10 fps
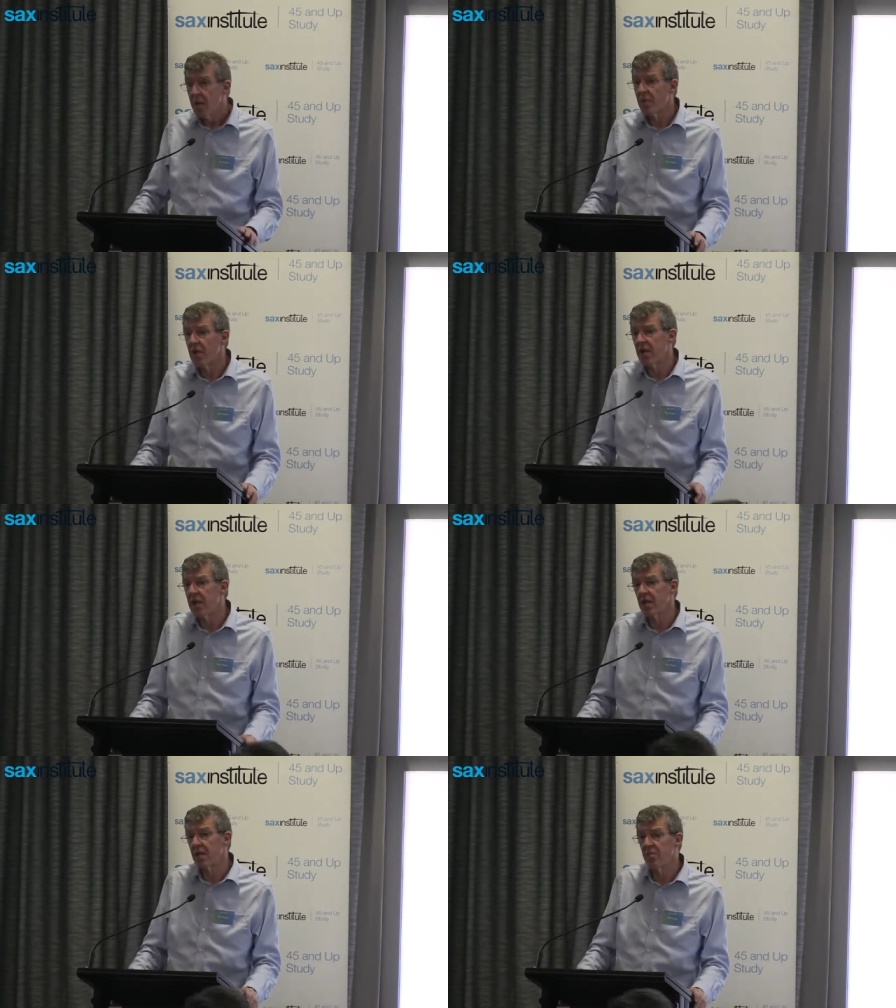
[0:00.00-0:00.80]
But I
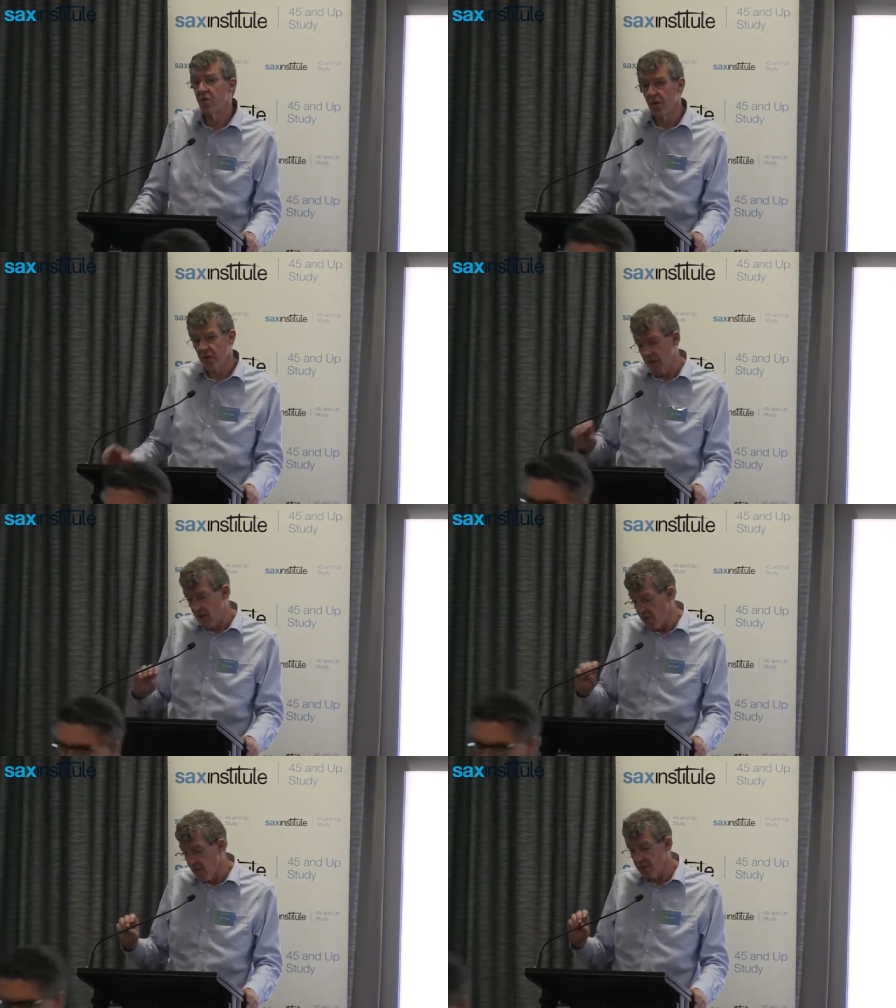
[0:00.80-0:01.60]
think the important thing that
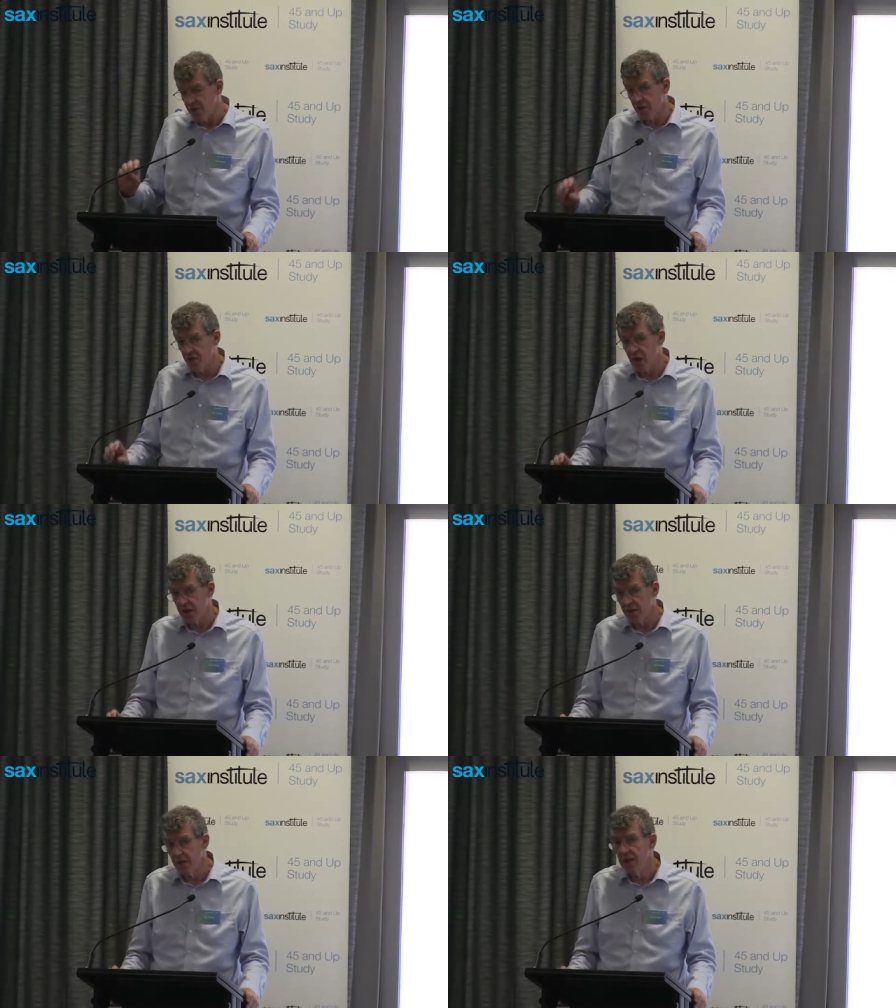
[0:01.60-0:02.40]
I want to
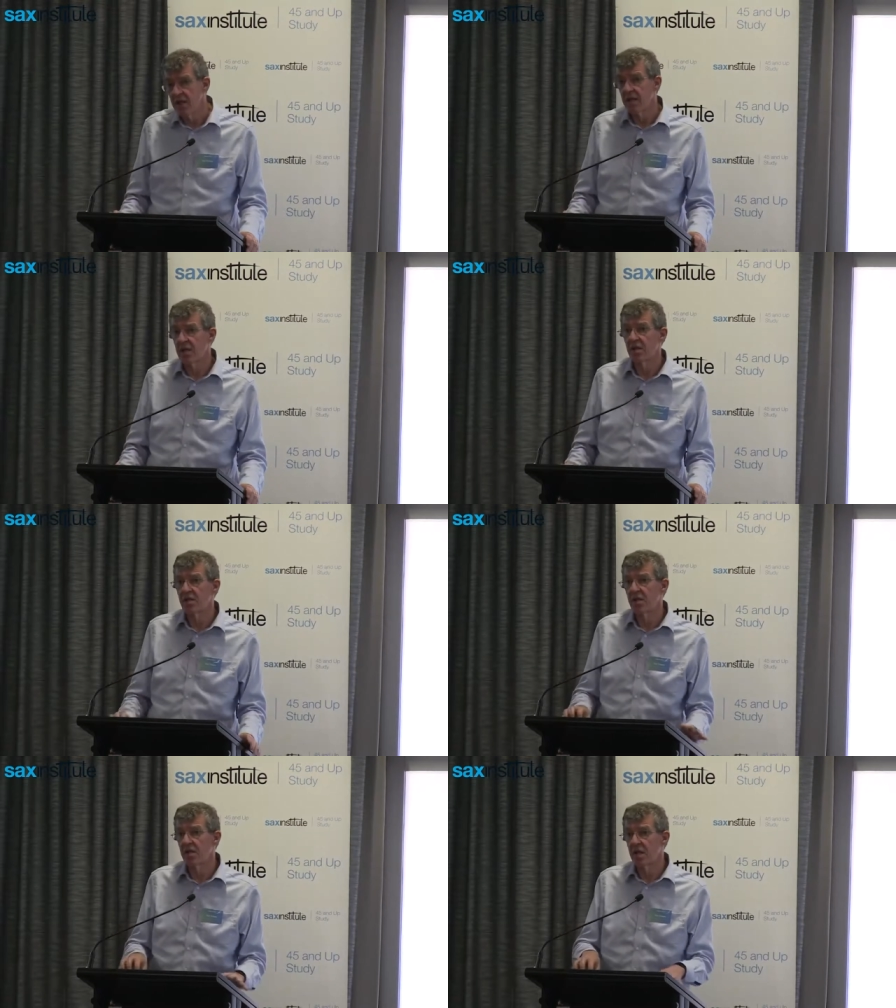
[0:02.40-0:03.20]
stress
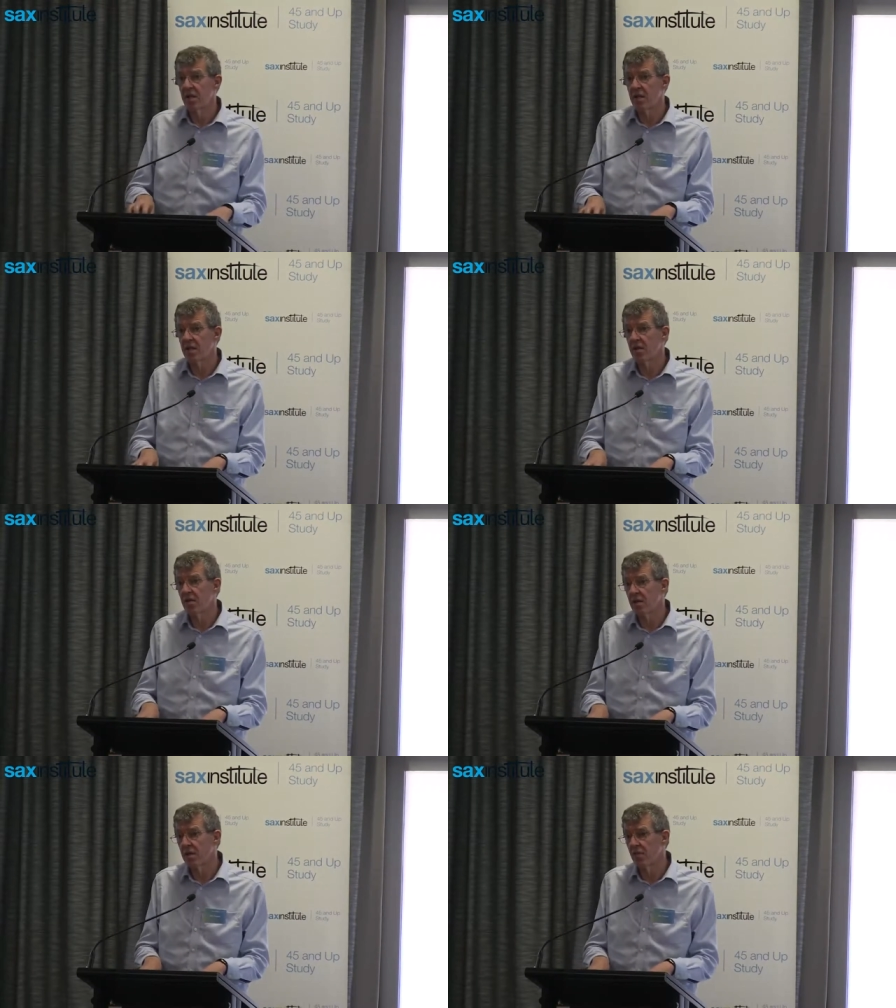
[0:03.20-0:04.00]
is that
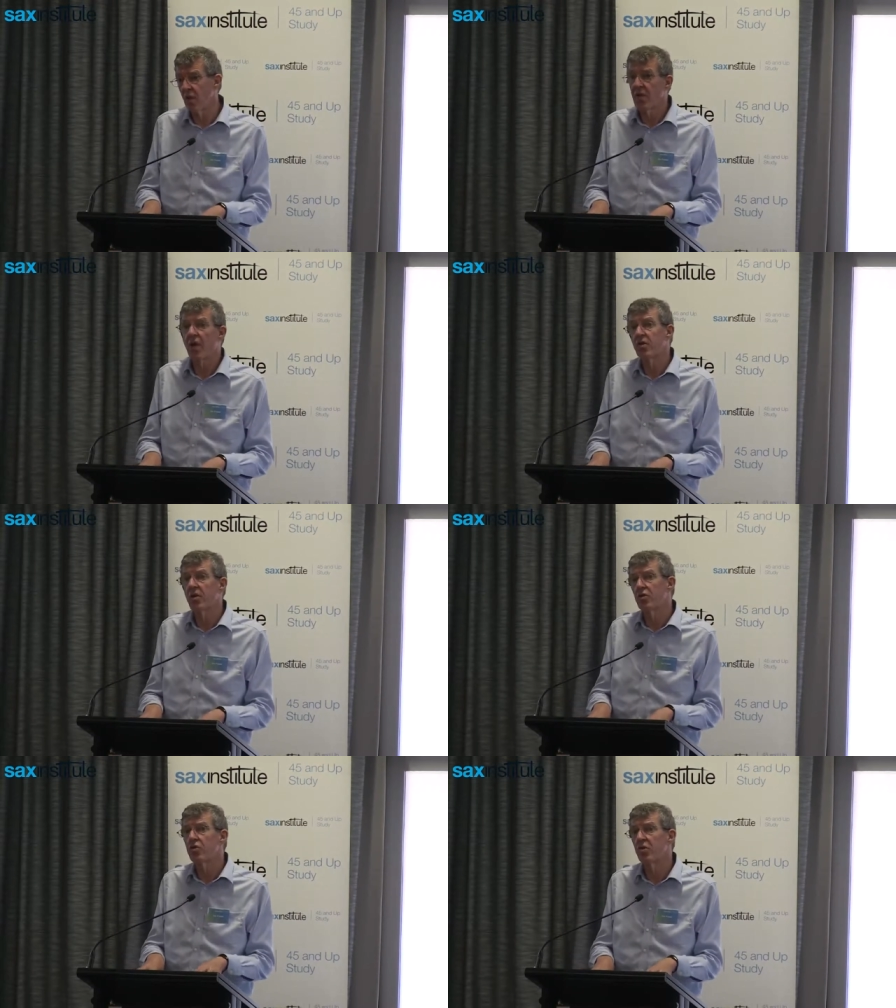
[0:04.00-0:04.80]
well, uh,
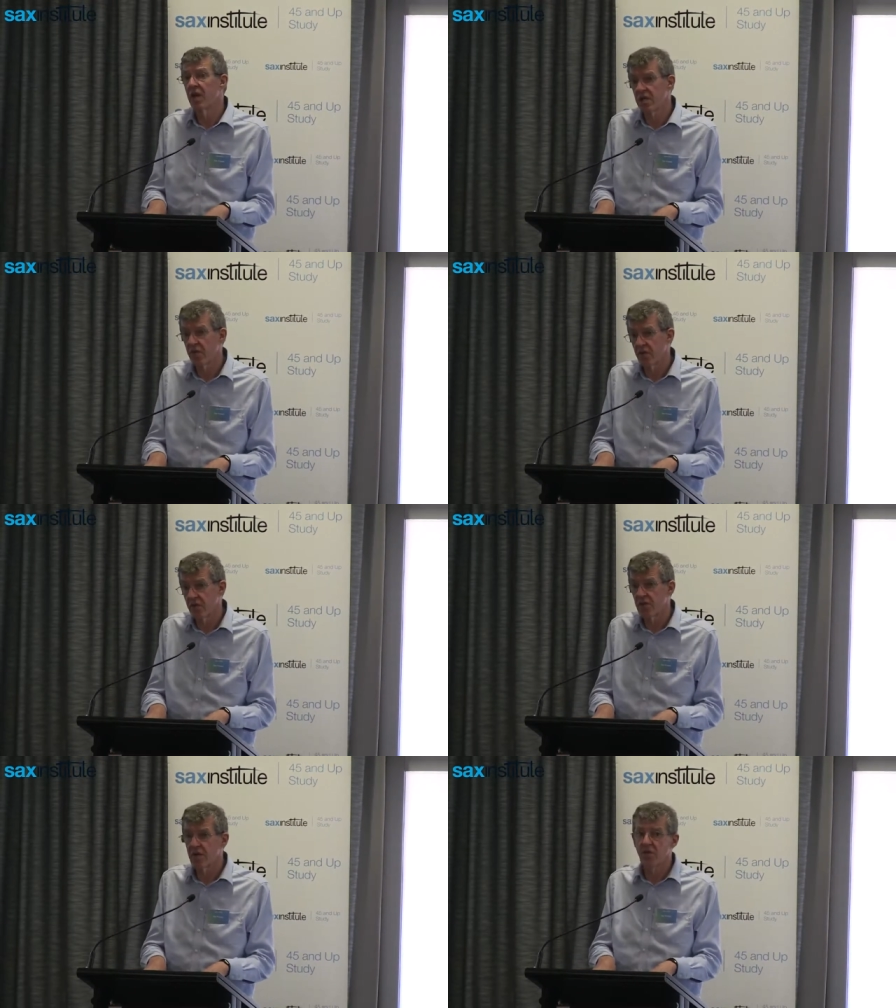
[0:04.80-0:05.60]
there are two things I want
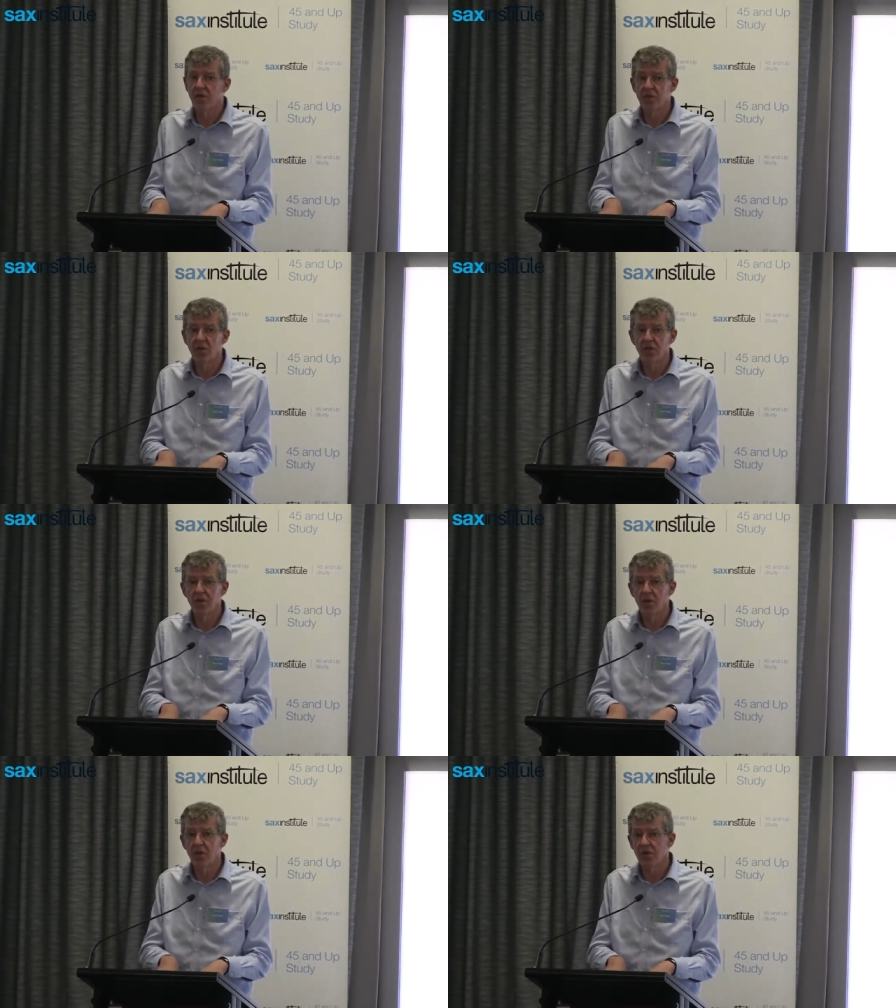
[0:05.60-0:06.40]
to stress. First of all,
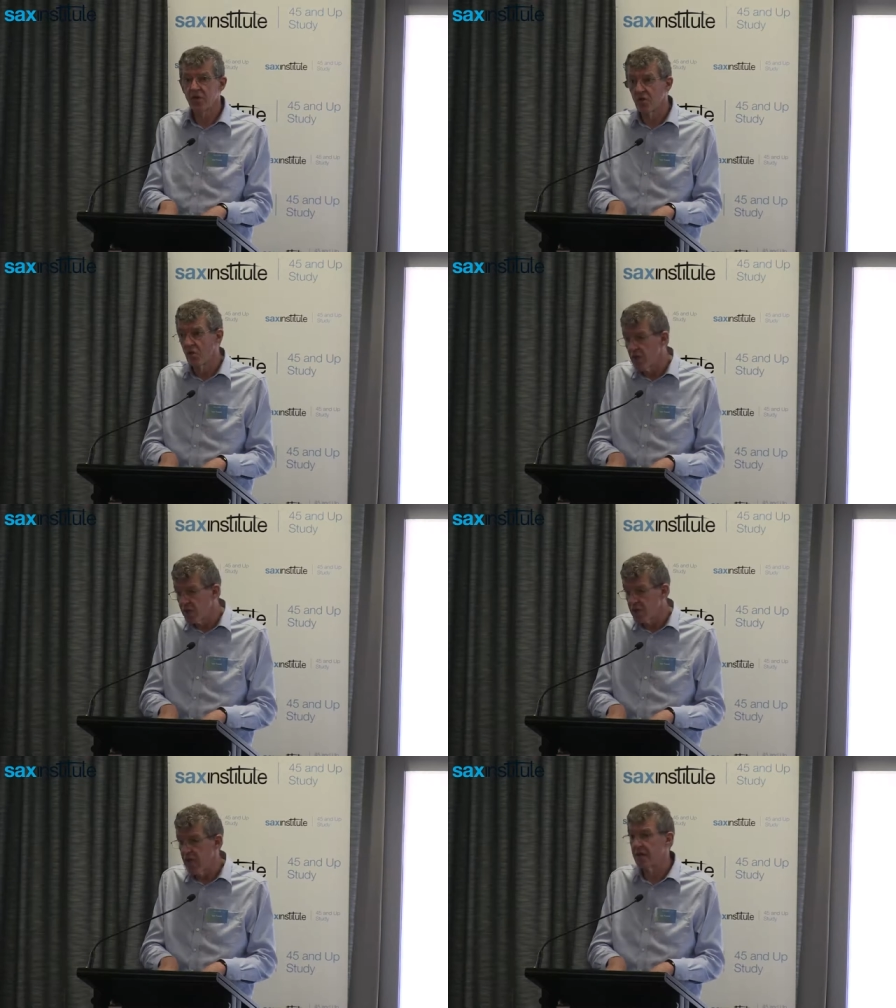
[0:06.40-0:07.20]
there is no
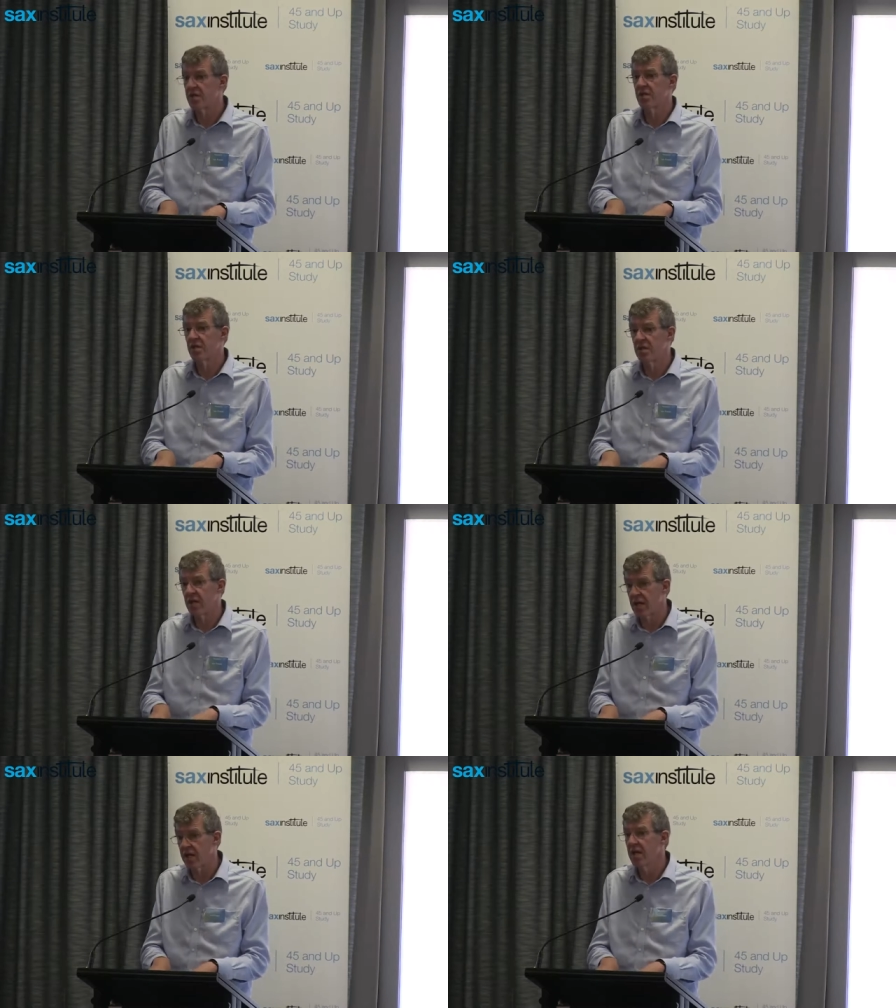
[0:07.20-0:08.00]
intent to
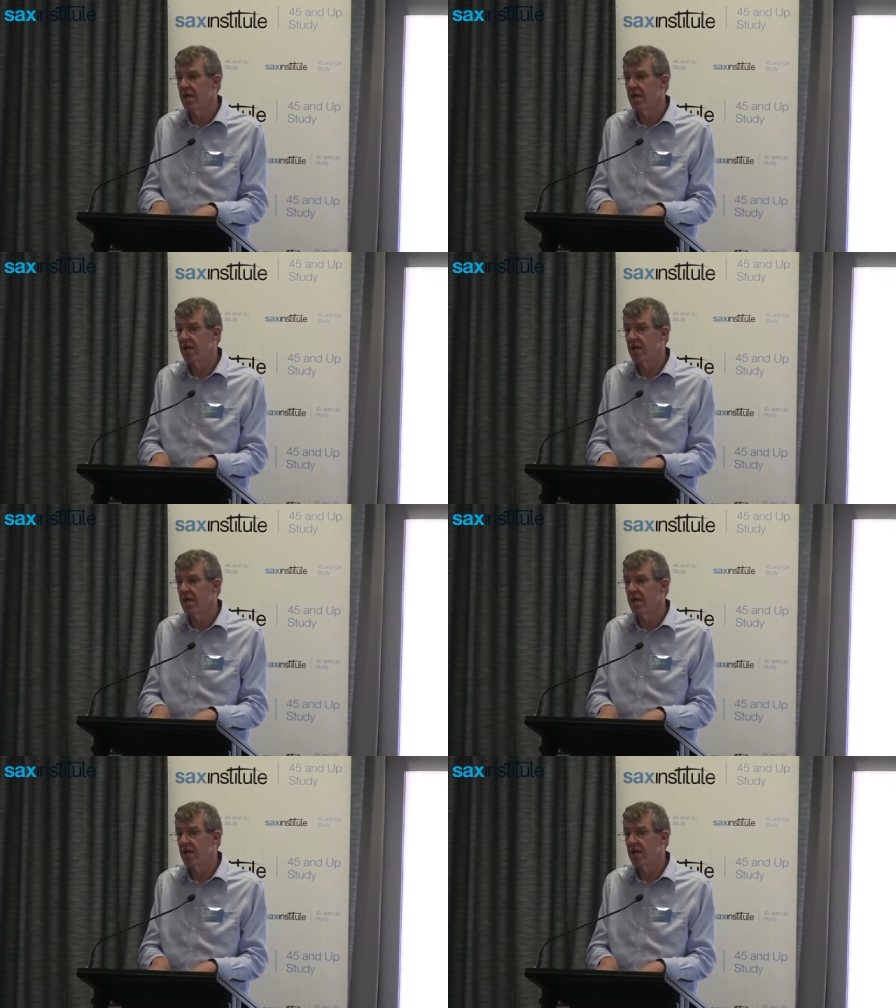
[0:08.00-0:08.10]
take